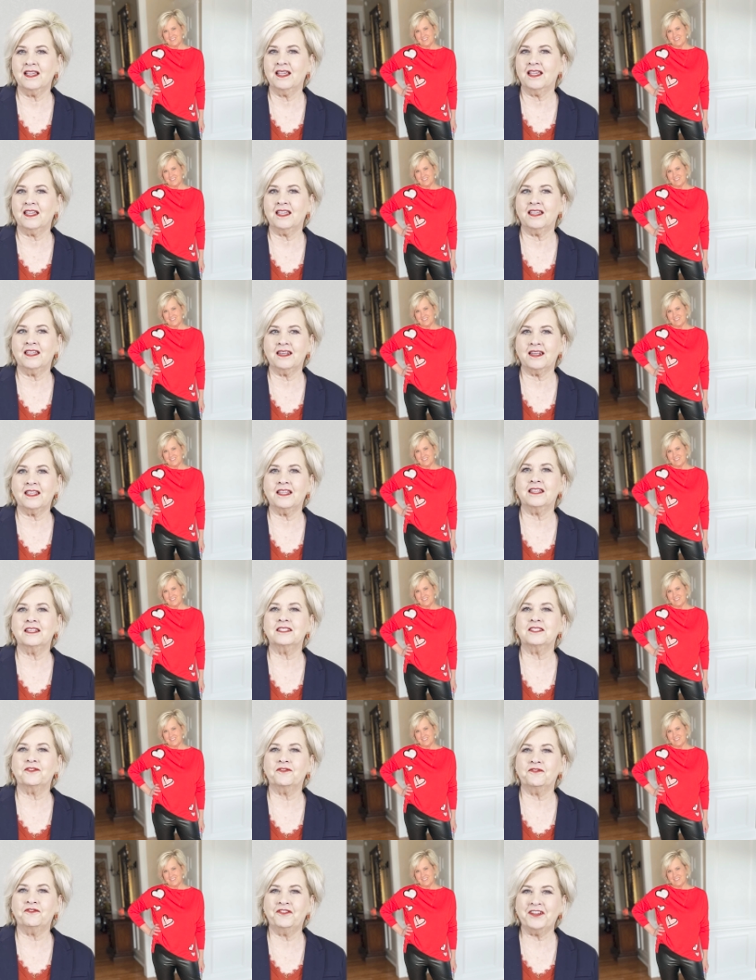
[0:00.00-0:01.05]
It is
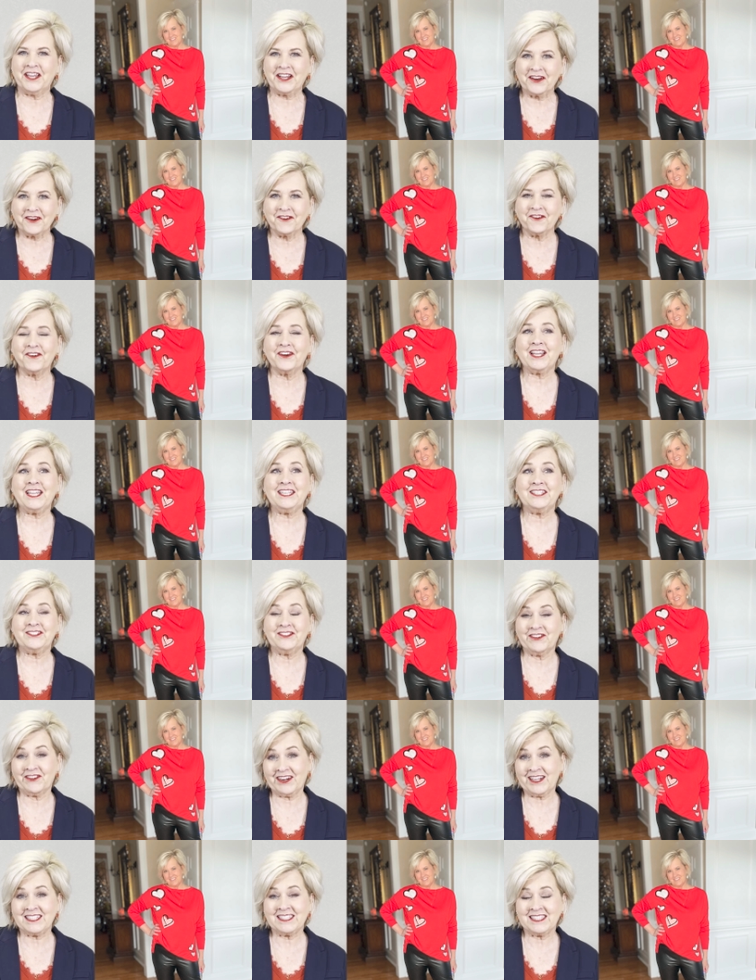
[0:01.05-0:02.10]
very
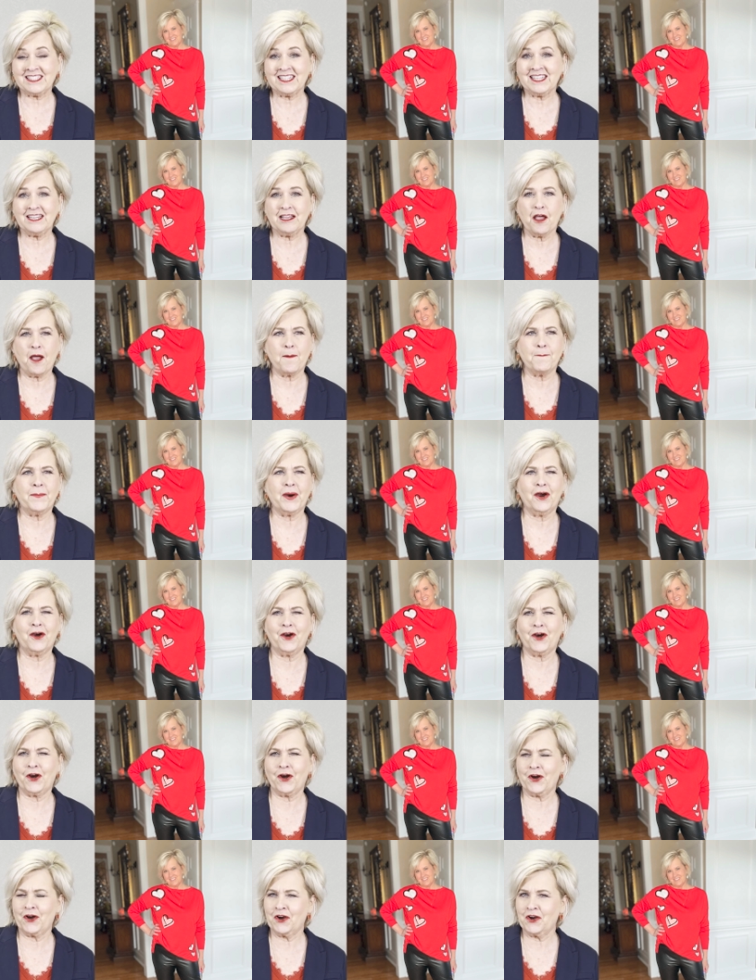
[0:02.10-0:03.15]
dressy,
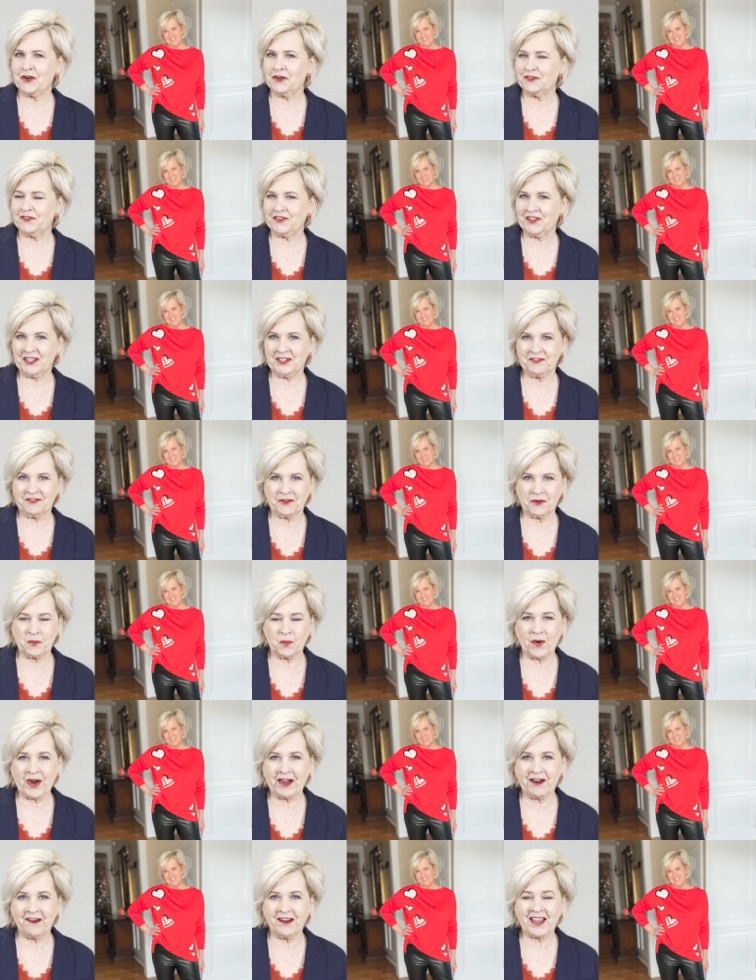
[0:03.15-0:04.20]
perfect for
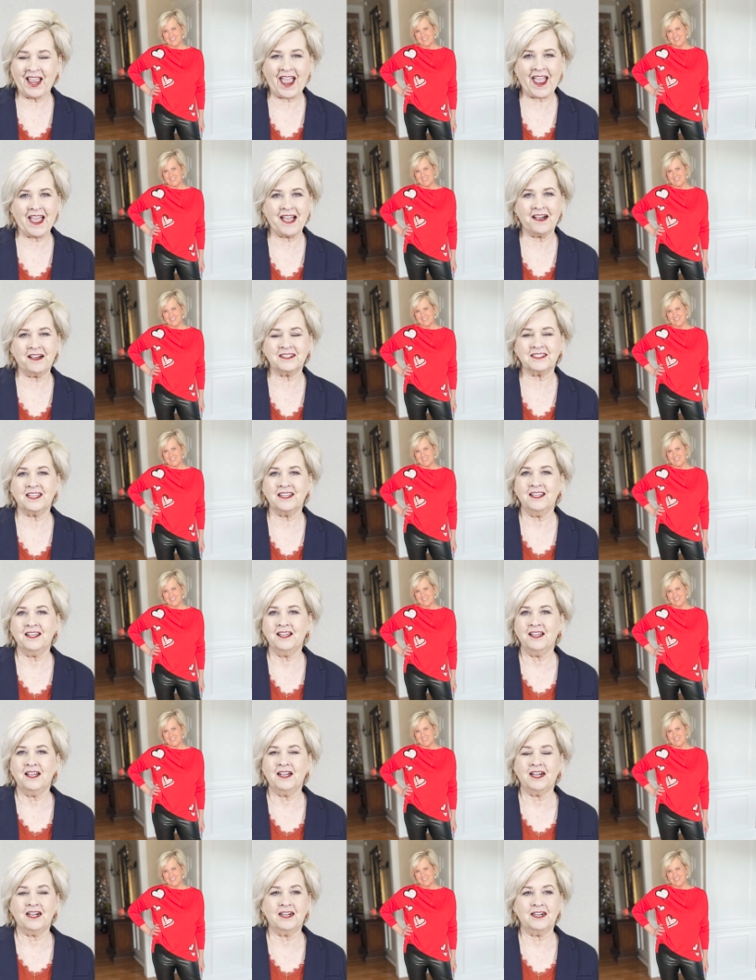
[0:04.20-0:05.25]
wearing out,
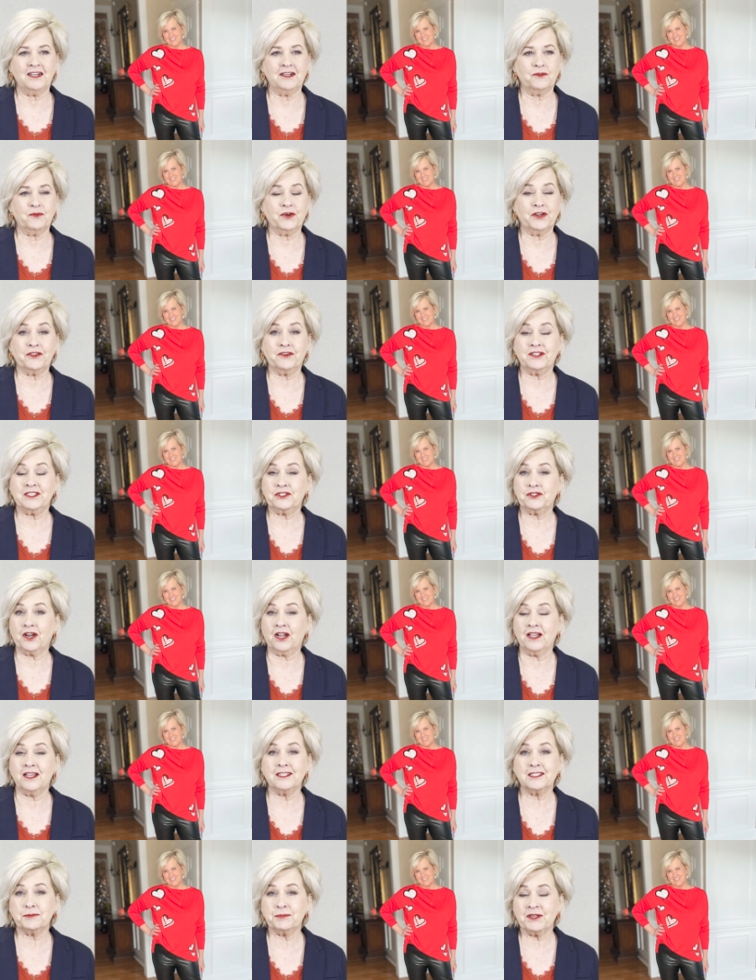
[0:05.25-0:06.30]
uh, whether it's your
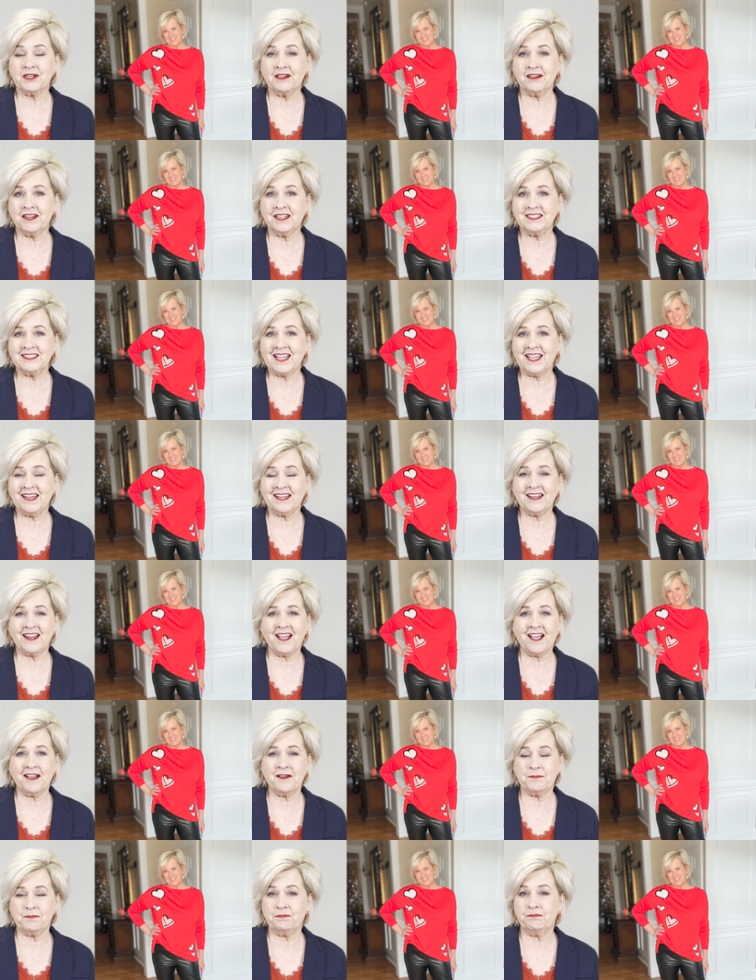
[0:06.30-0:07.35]
husband on a date
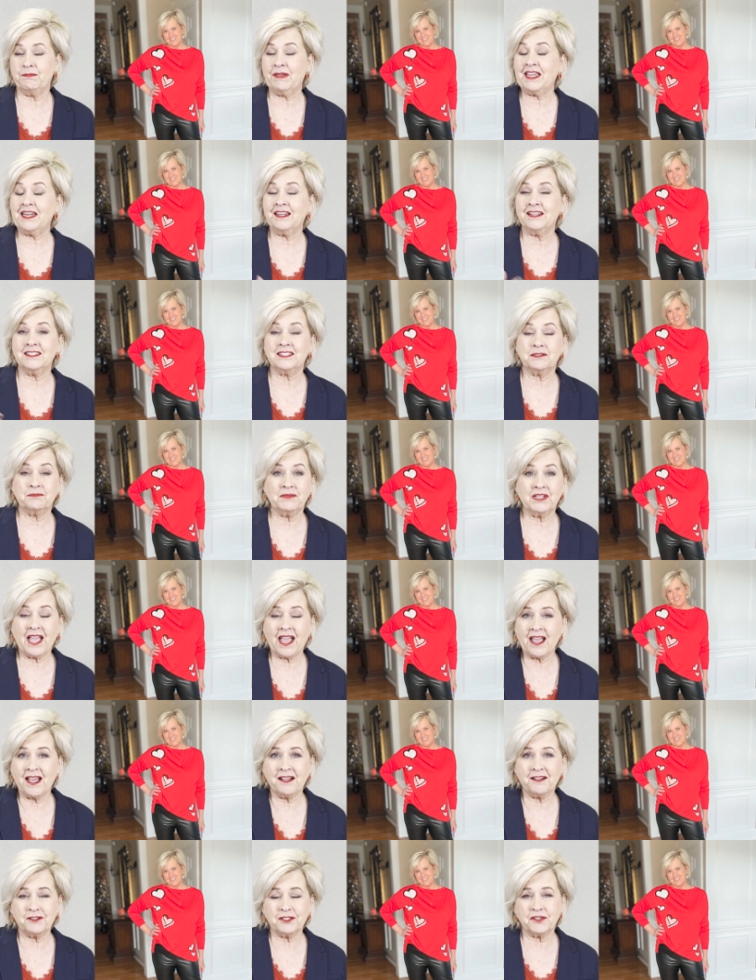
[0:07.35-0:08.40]
night, meeting some
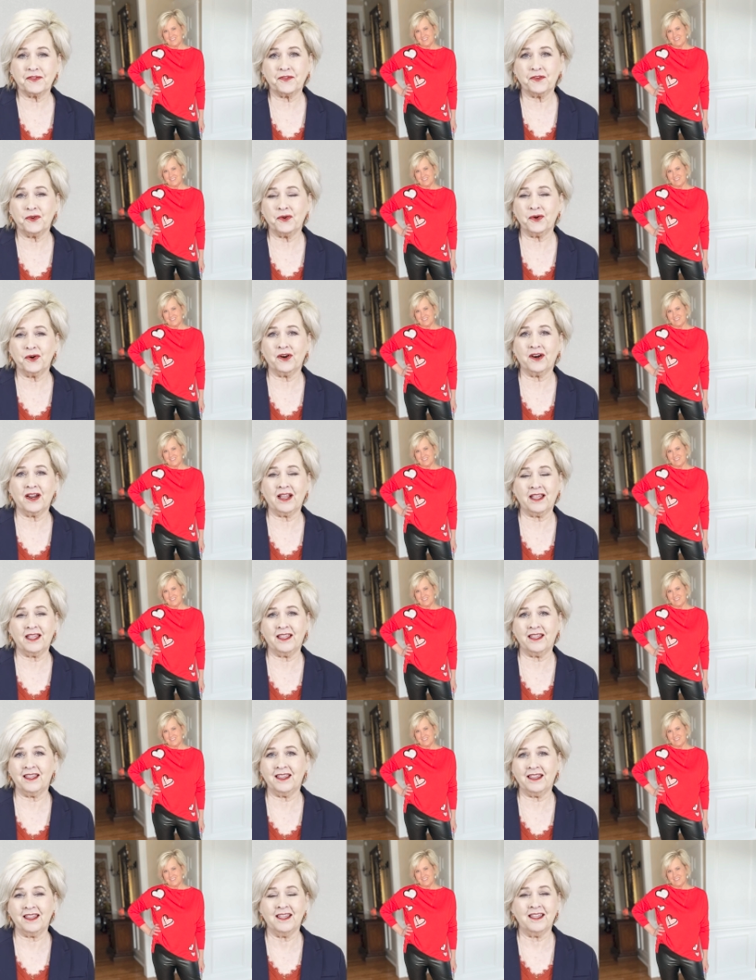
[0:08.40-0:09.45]
gals for
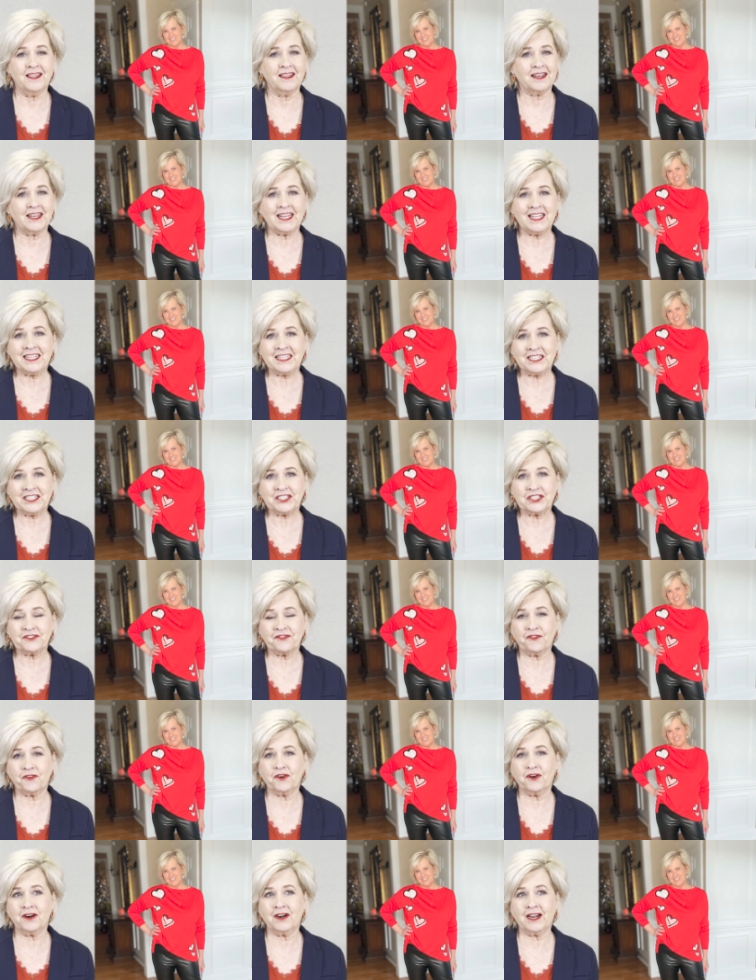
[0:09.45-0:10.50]
a lunch
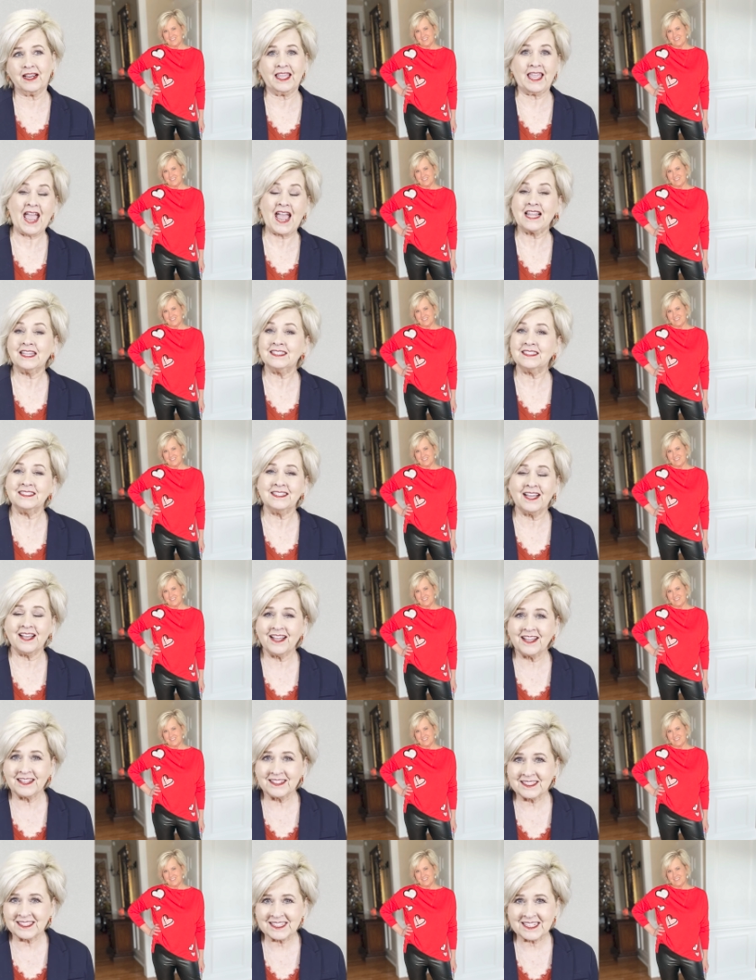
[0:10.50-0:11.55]
for a
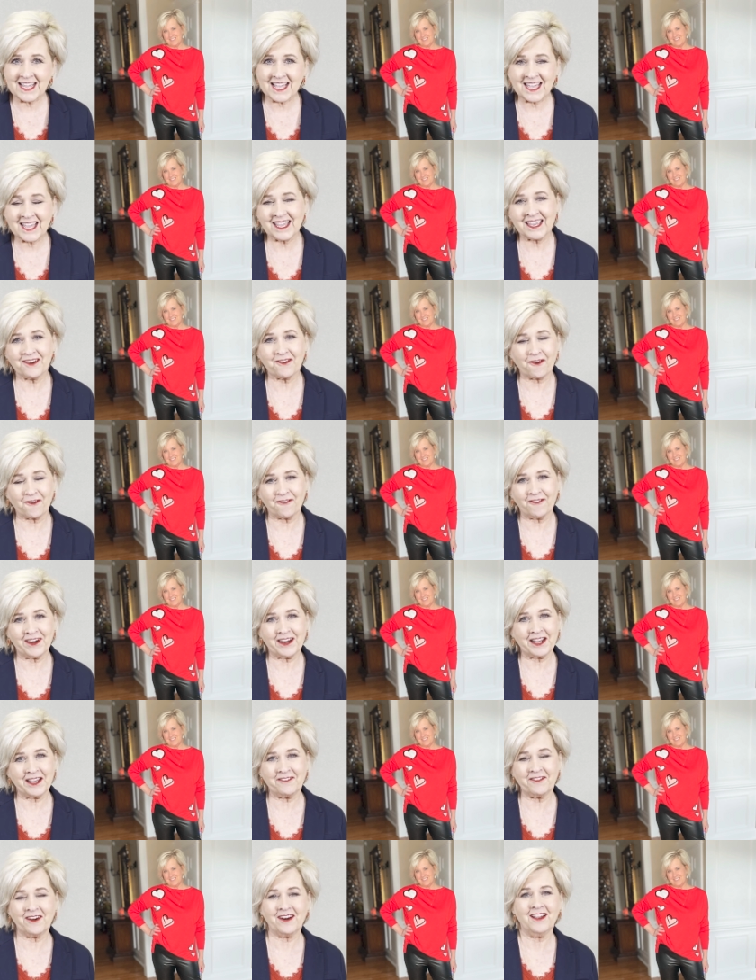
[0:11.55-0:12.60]
Galentine's Day or
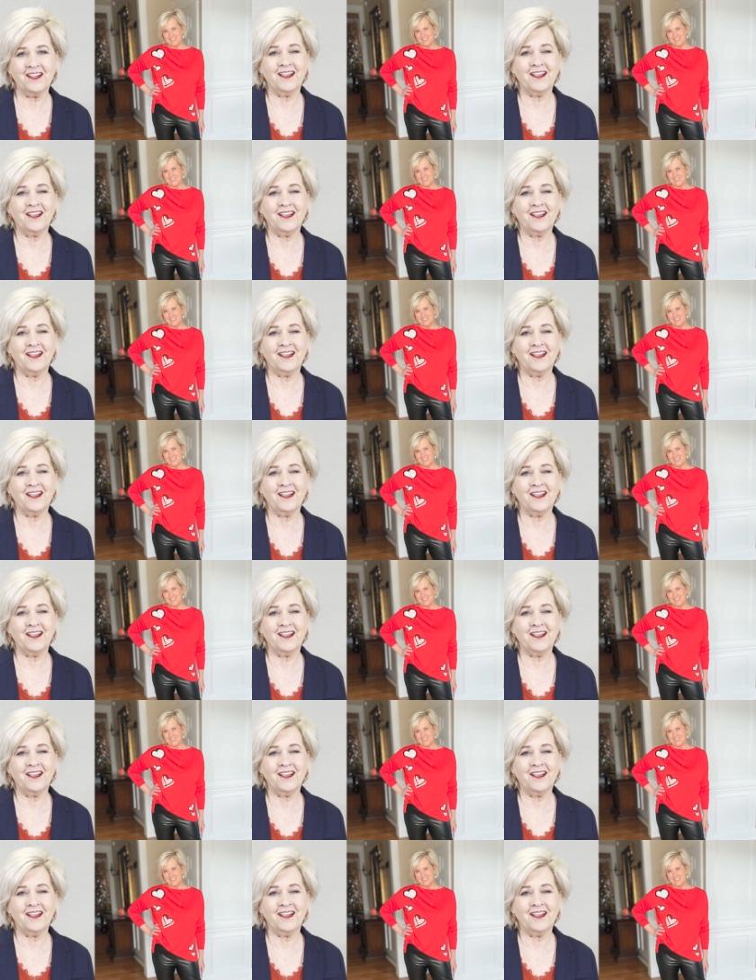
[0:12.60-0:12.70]
whatever.